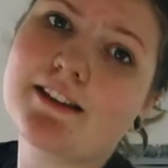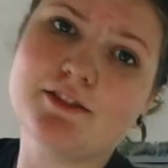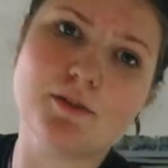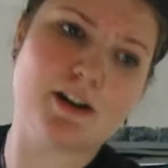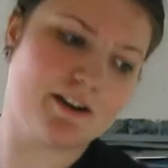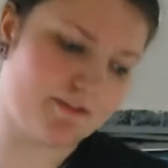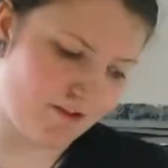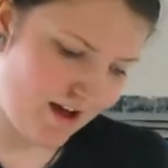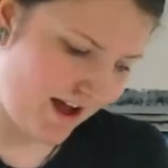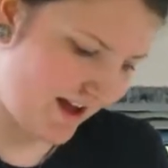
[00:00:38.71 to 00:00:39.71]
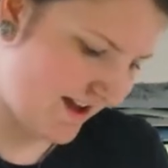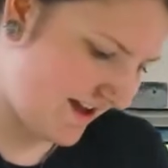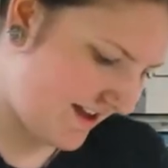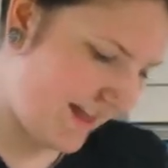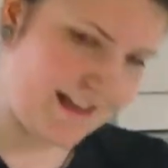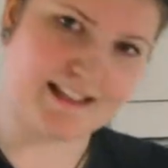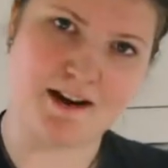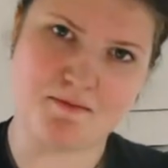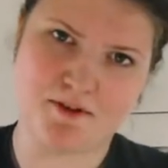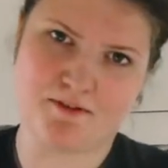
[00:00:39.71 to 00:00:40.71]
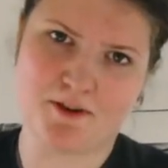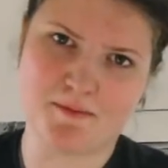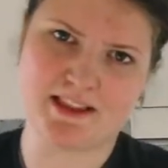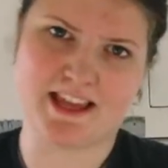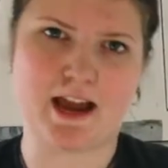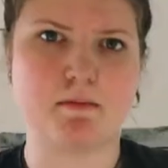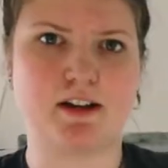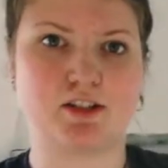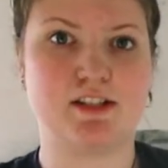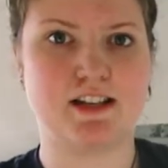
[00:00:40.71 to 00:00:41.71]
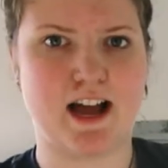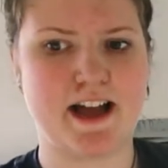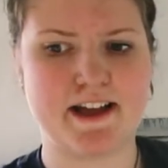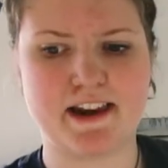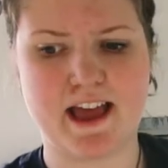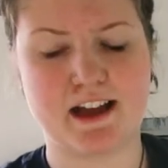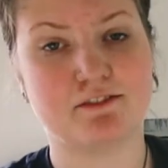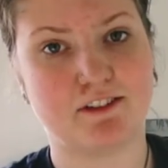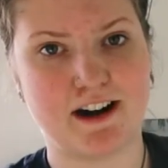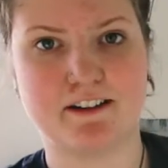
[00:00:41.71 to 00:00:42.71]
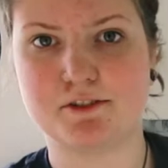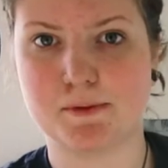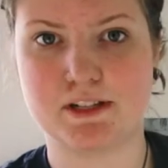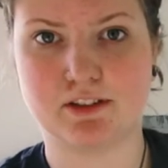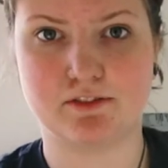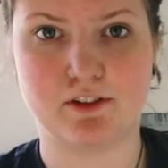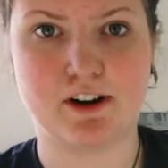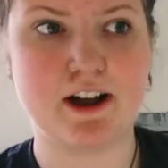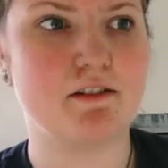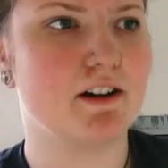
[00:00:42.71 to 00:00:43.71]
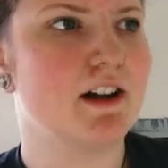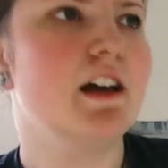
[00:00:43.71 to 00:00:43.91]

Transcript: You off. Uh, last time we were filming, the camera actually died right after we took the floor out,